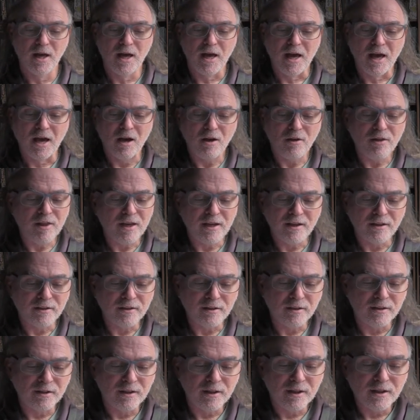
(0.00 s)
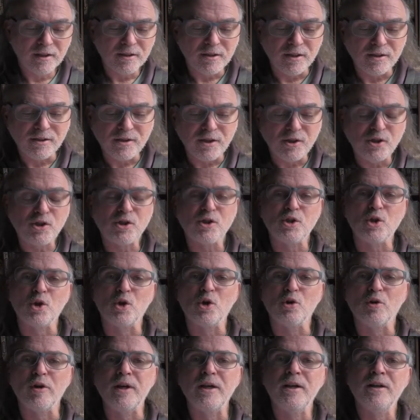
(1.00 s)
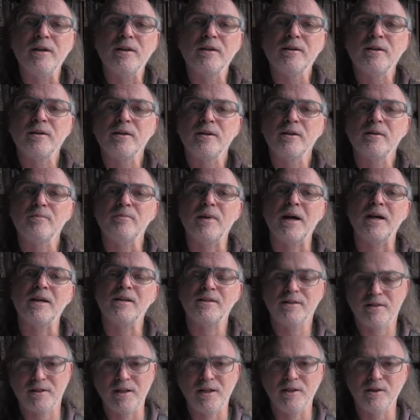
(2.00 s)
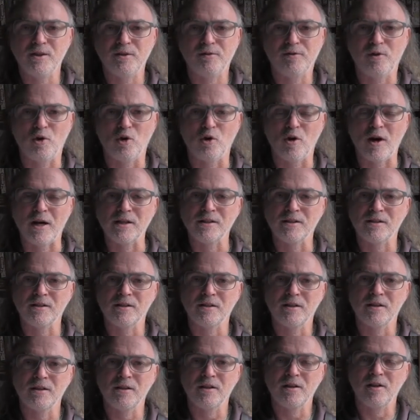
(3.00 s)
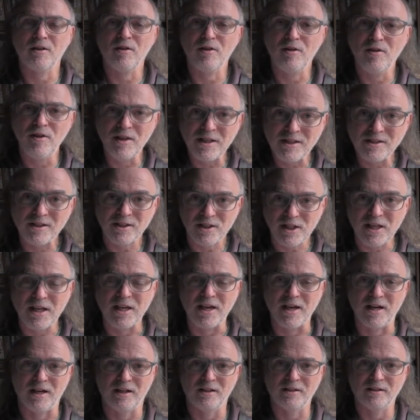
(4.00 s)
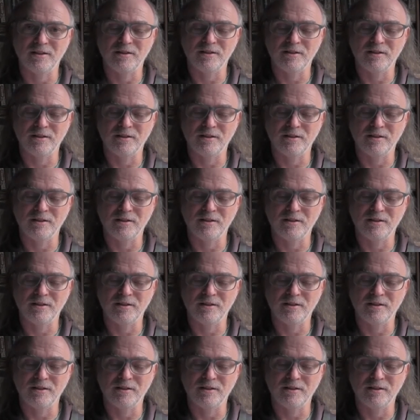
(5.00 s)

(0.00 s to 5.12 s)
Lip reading: How then does this story make sense for us this year?